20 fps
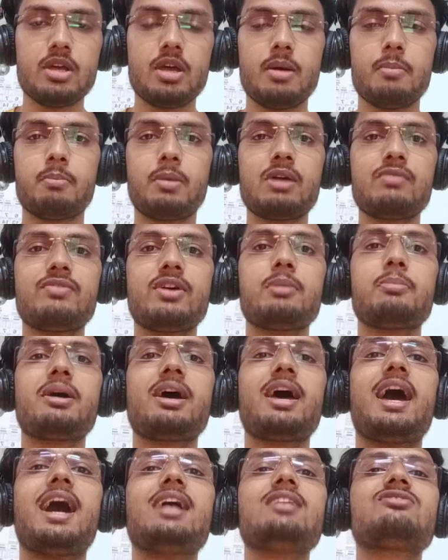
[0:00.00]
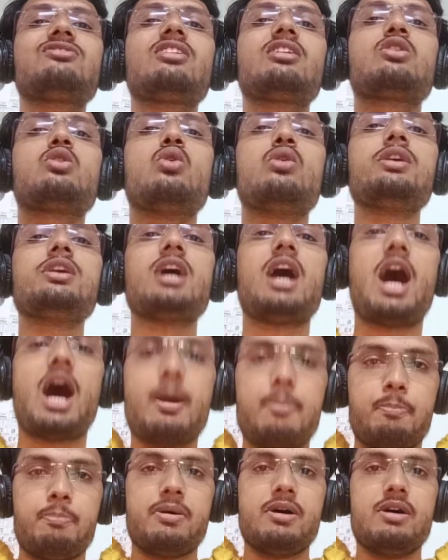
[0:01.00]
But when my hands are going
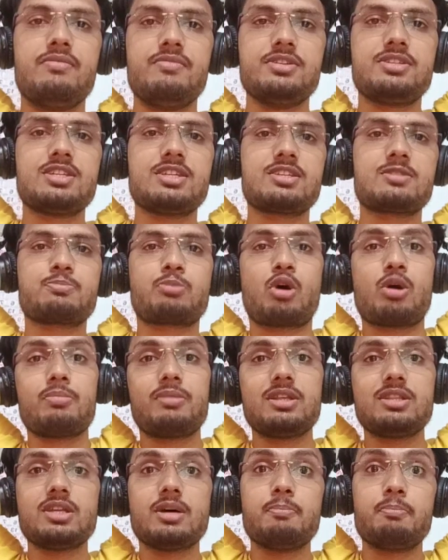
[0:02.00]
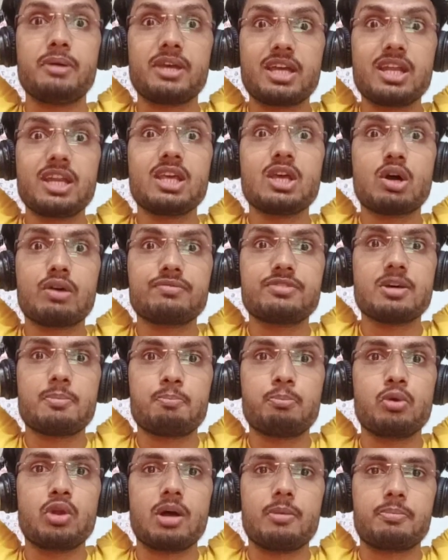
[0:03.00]
up, which is probably the beginning of the
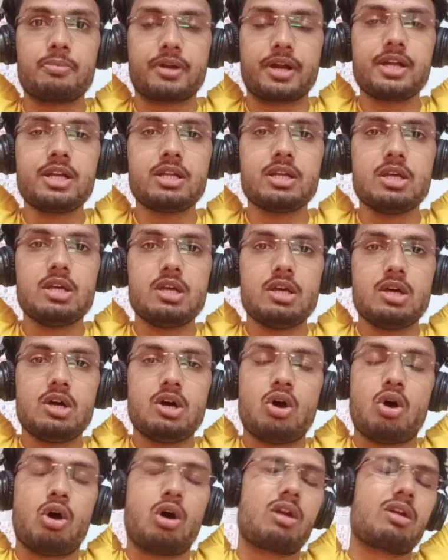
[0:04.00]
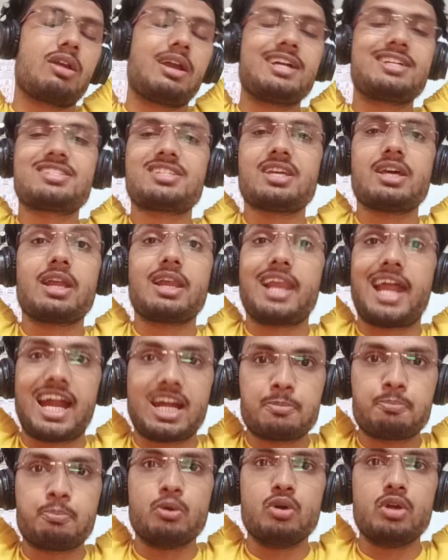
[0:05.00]
pull-up, right? Or let's say a lat pull